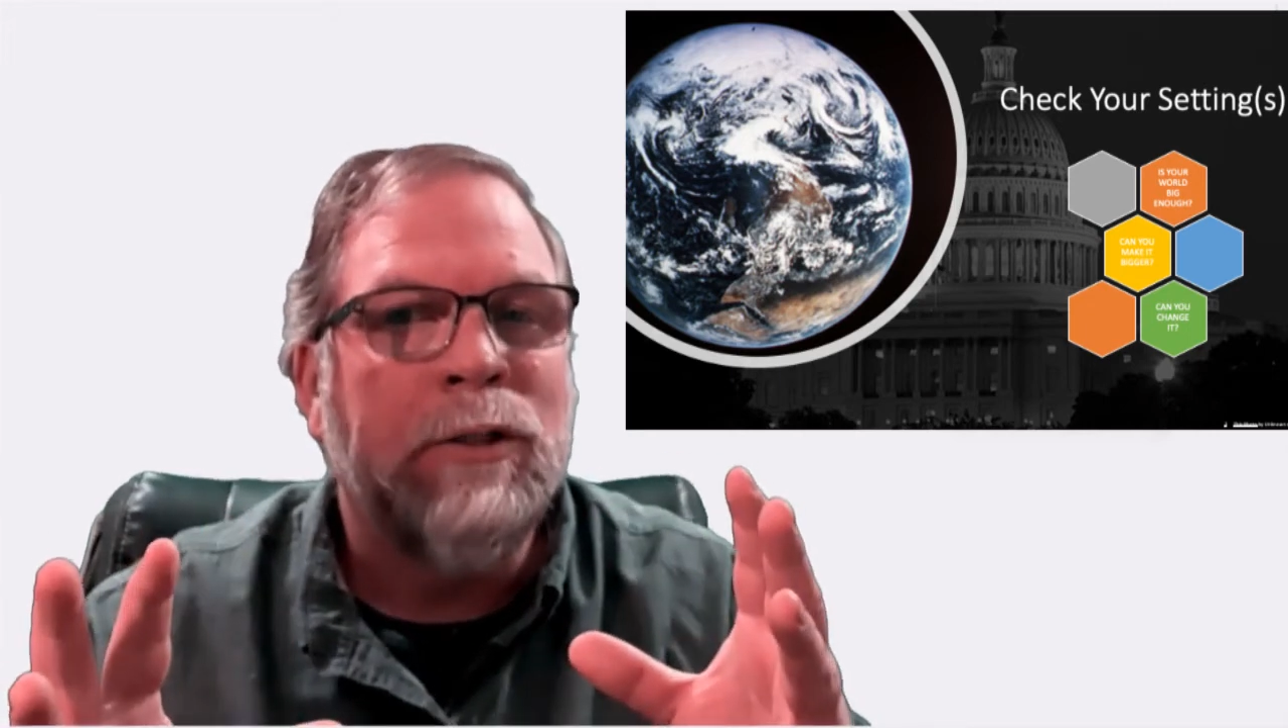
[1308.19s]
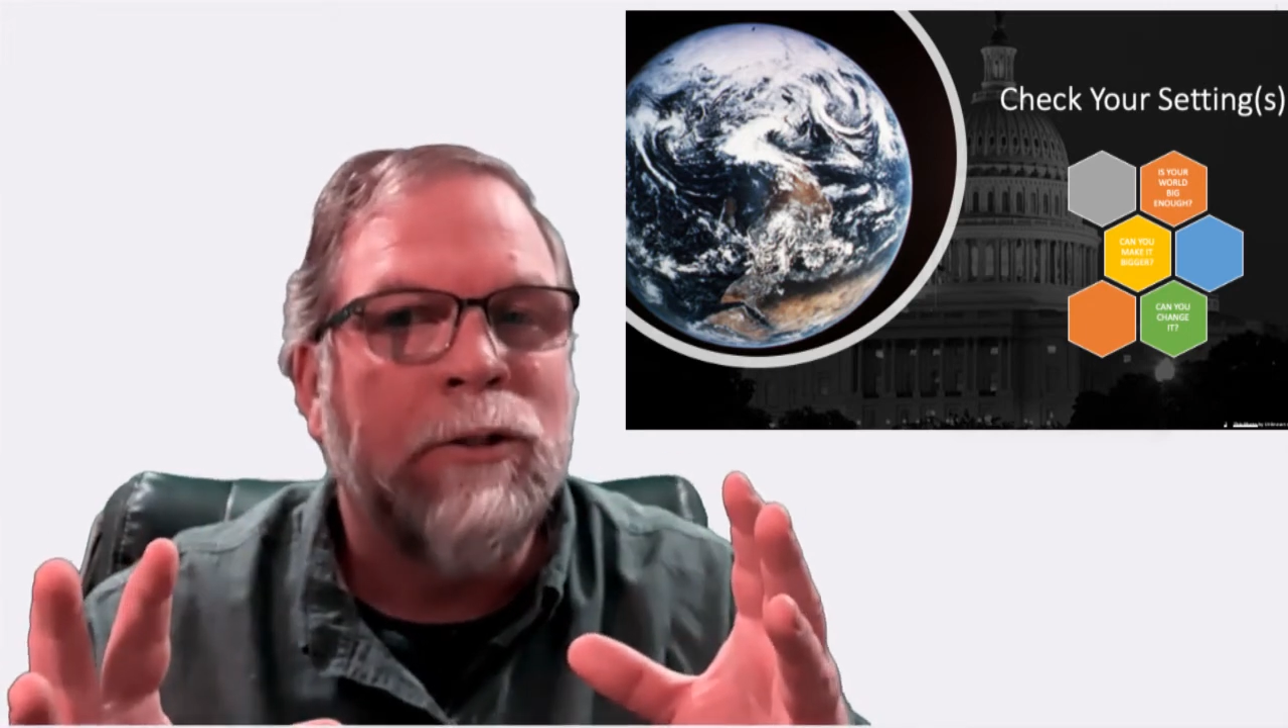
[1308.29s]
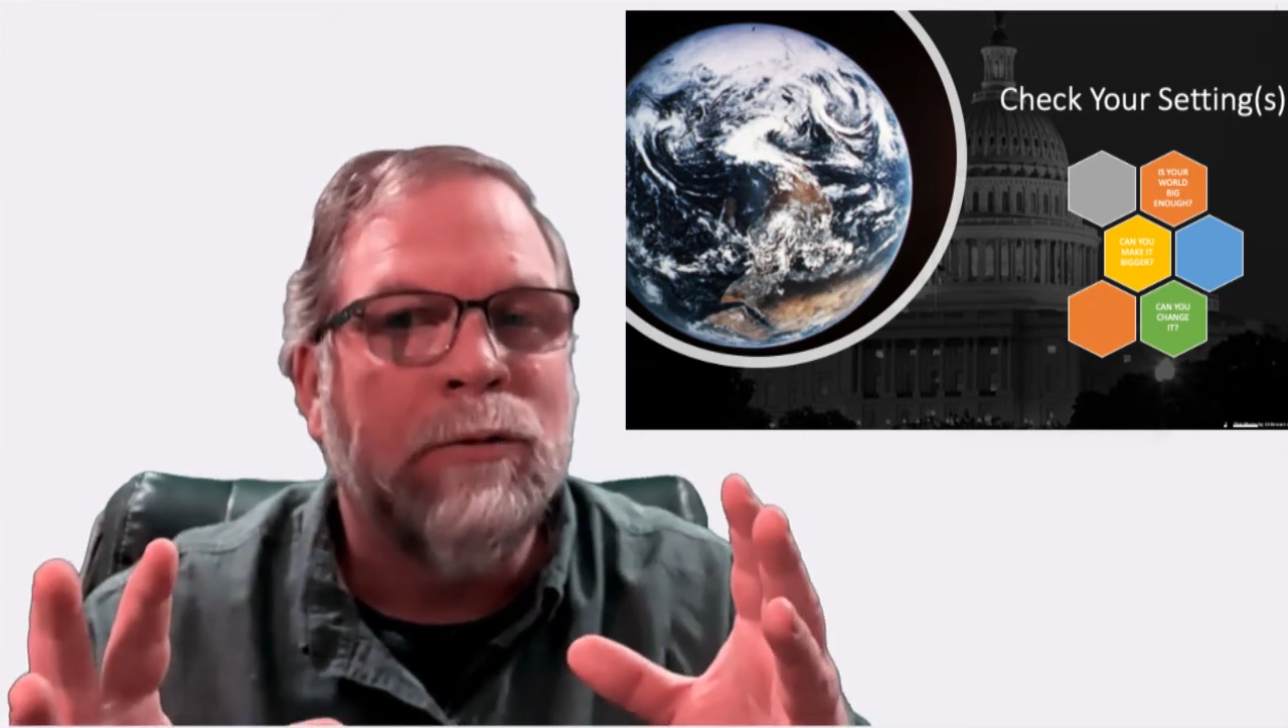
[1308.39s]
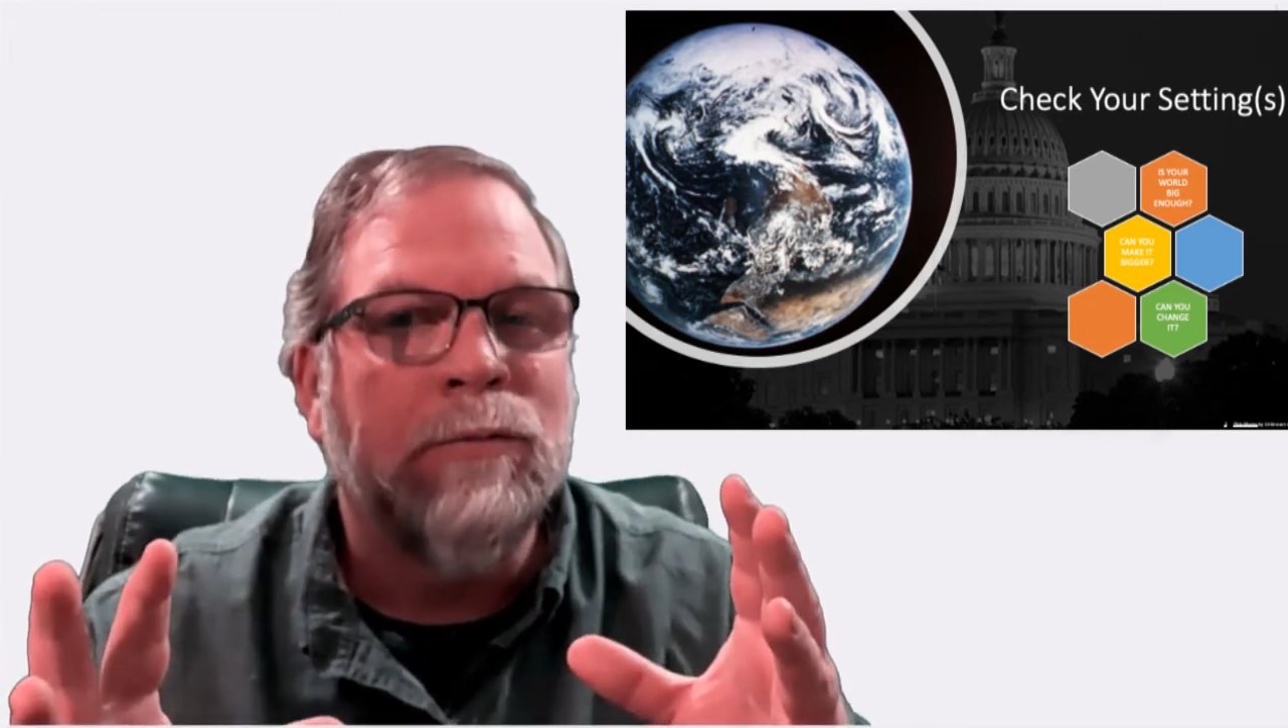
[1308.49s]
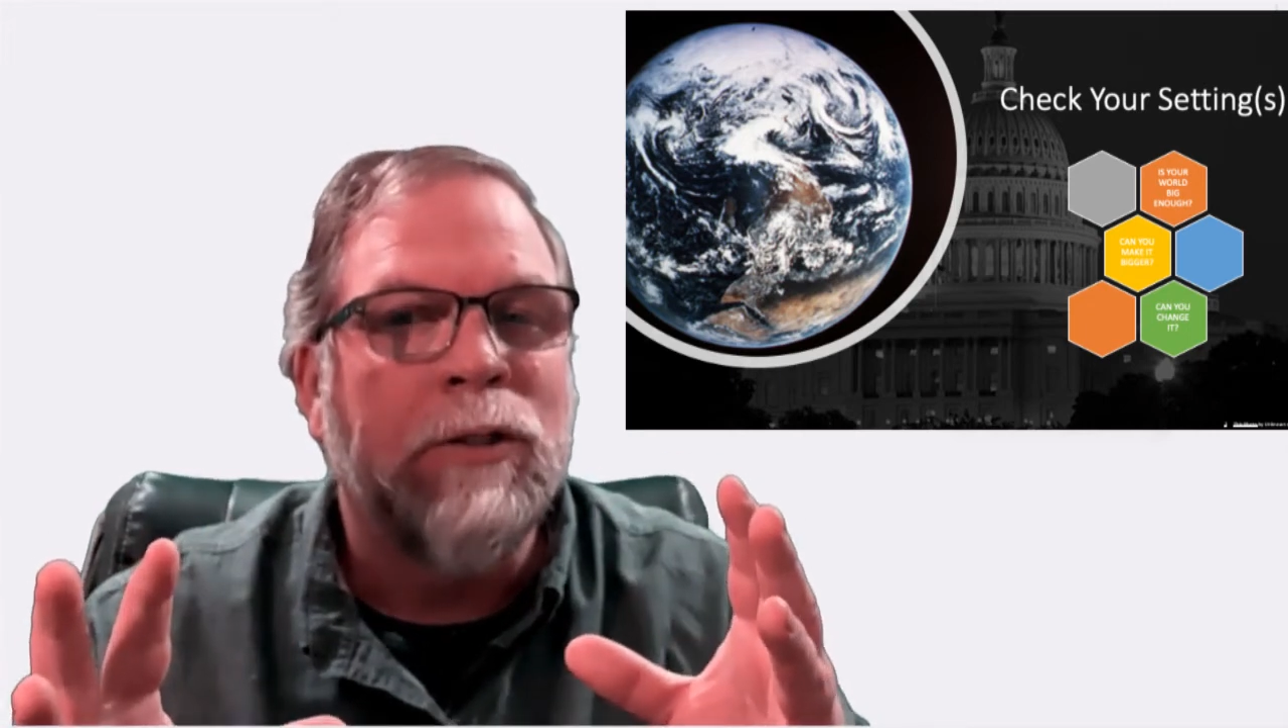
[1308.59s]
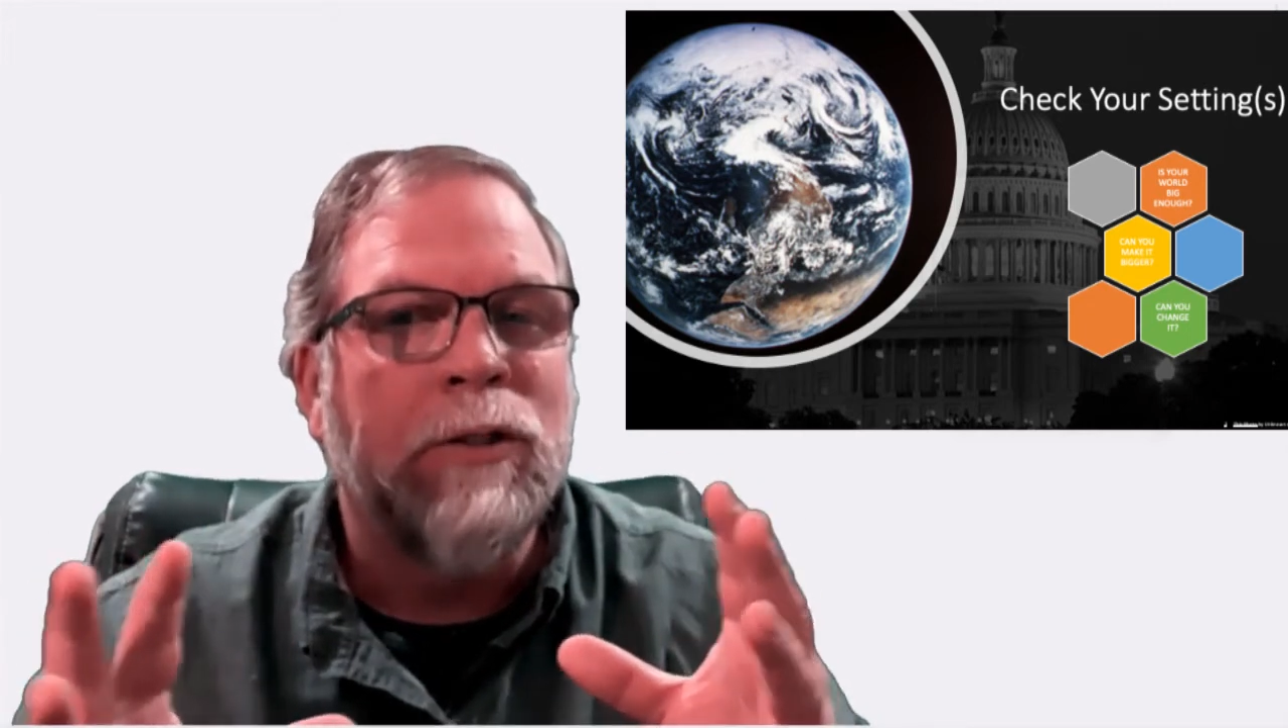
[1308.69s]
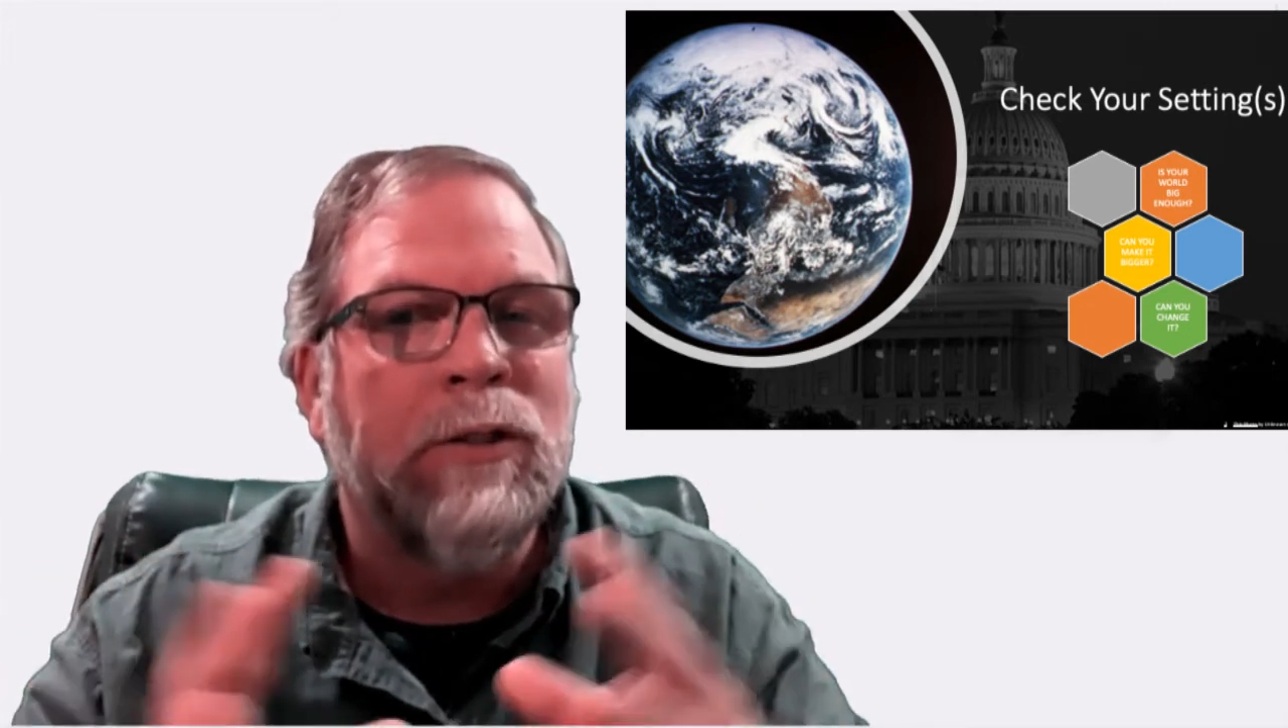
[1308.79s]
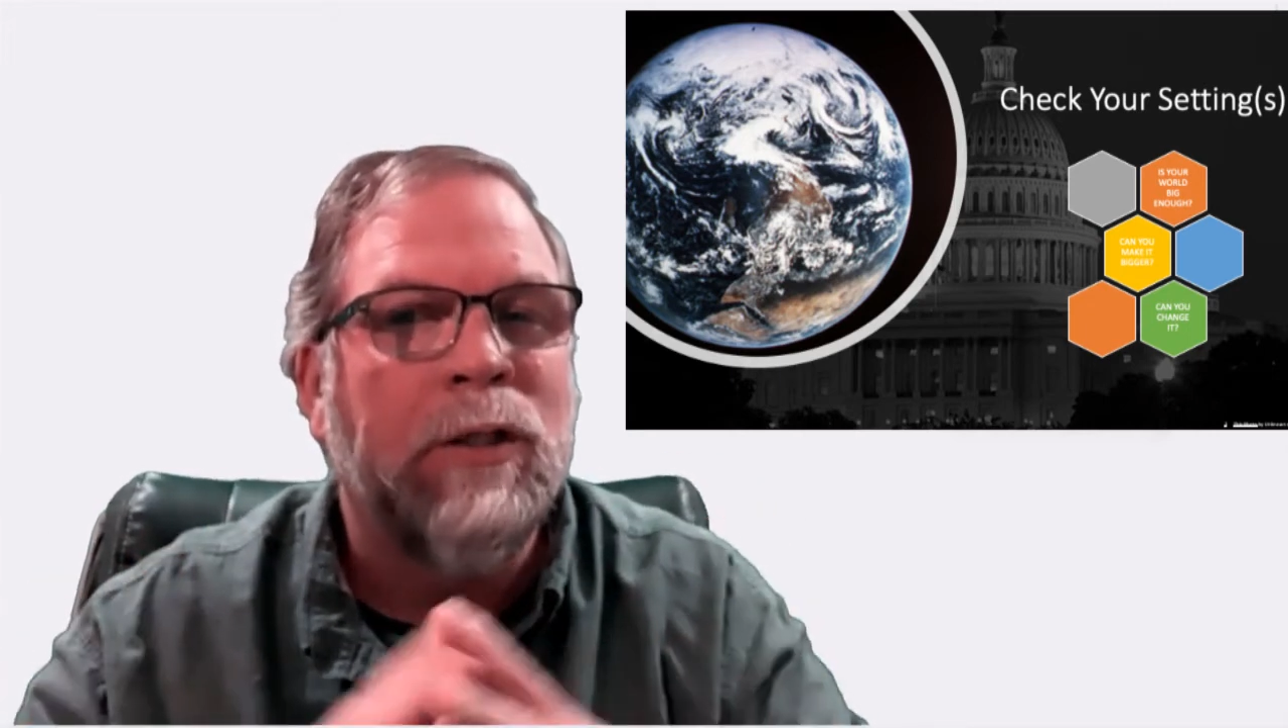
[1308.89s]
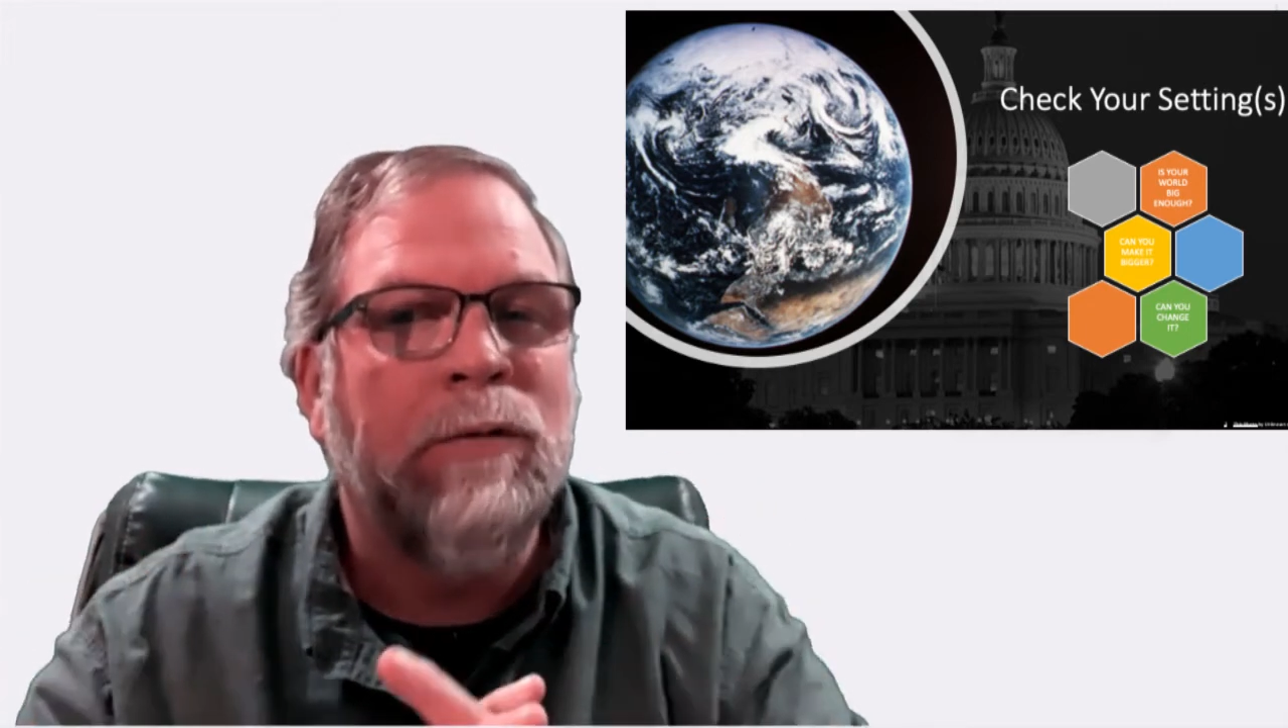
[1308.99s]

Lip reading: universe.